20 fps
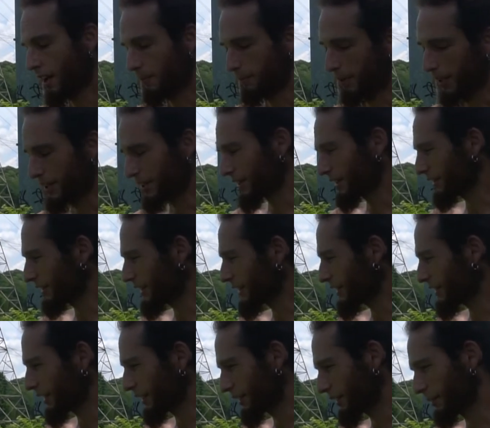Basically,
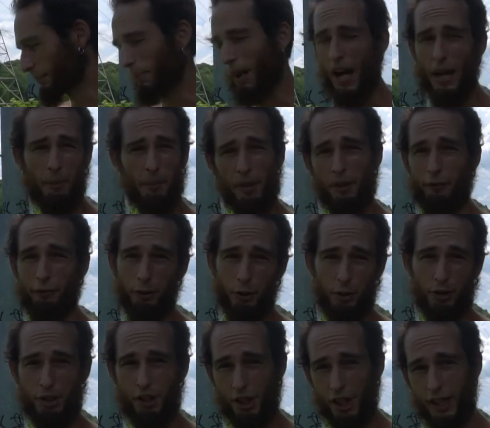they're the bottom of the
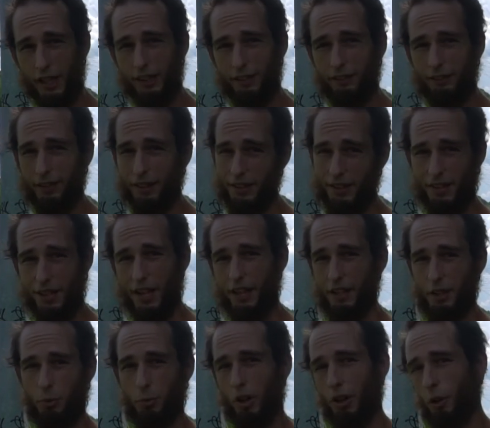food chain. Like
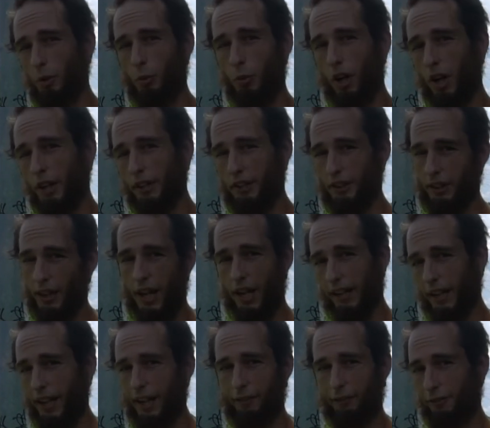Science 101, you
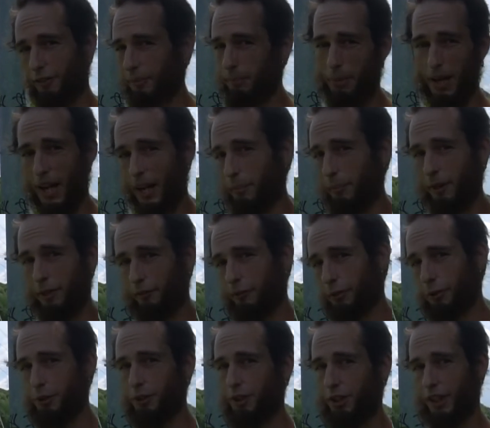gotta have the bottom of the
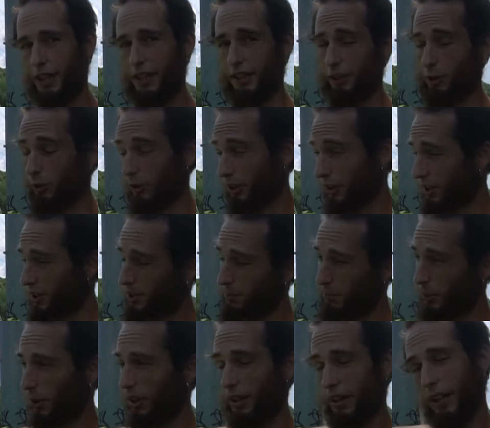food chain in order to
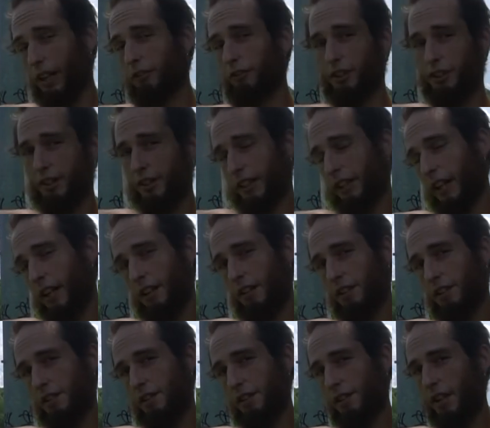support everything
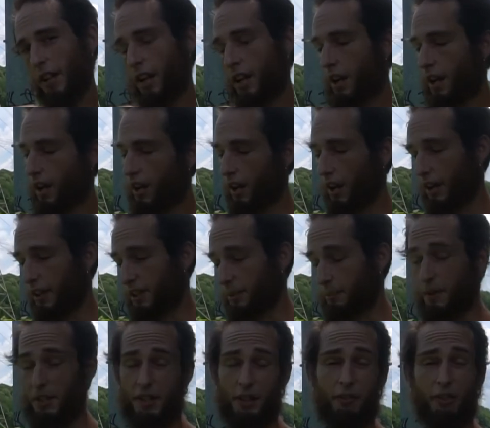else.
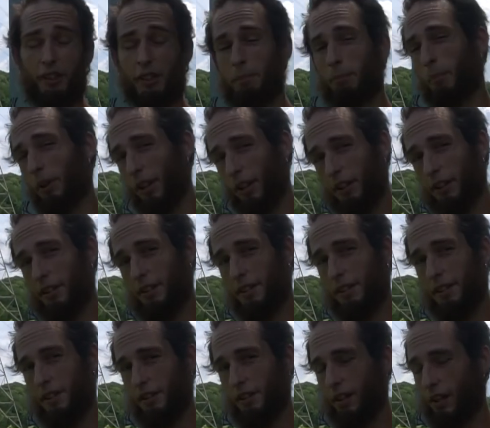Specifically
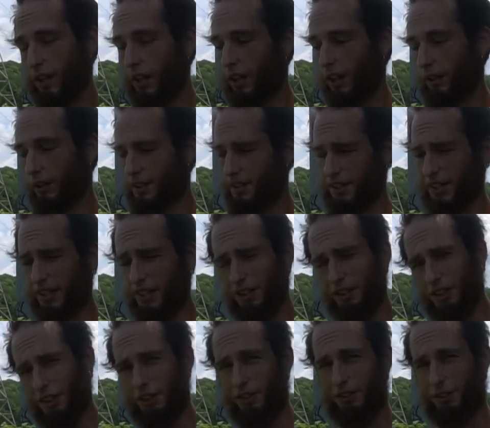birds.
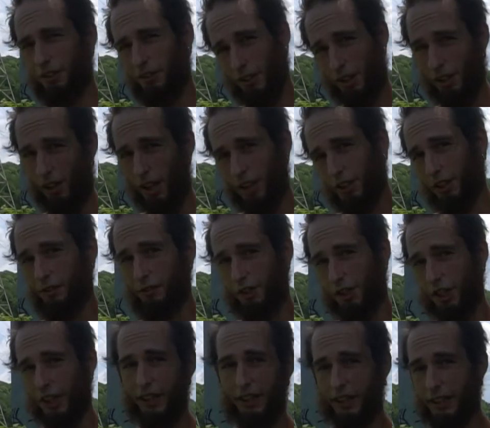Single clutch of
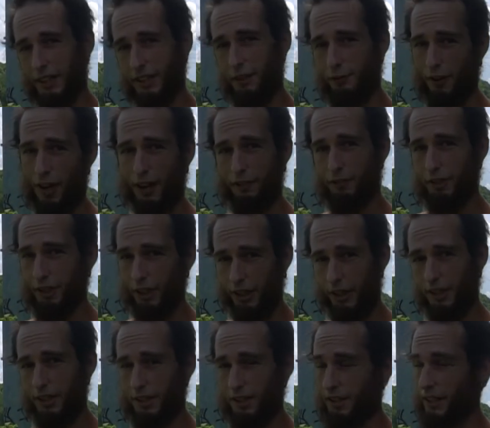chickadees, 5
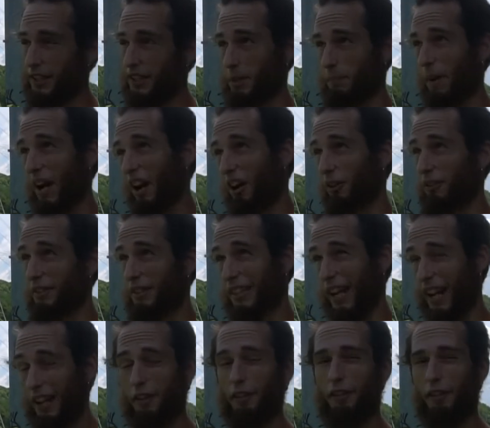chickadees, needs about
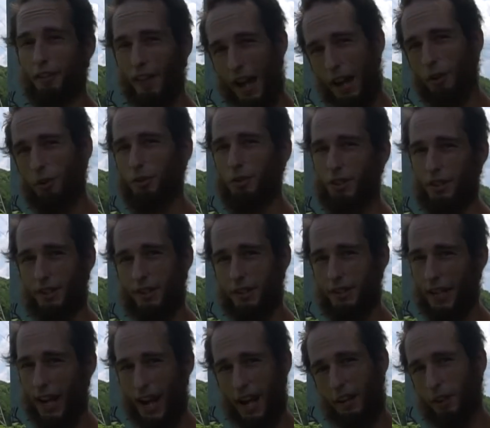10,000
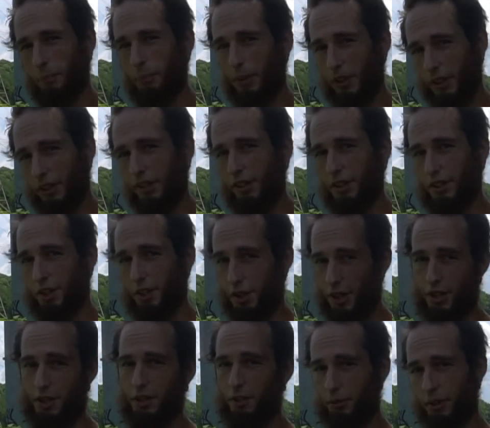caterpillars
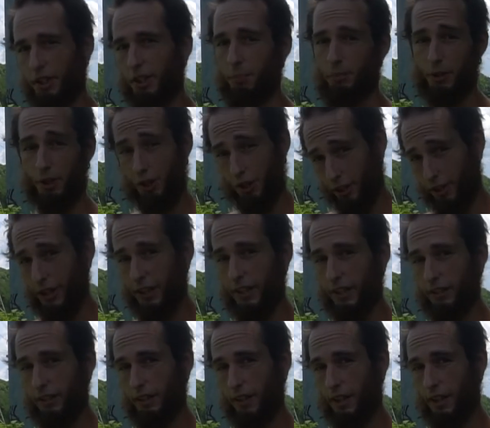just to reach maturity.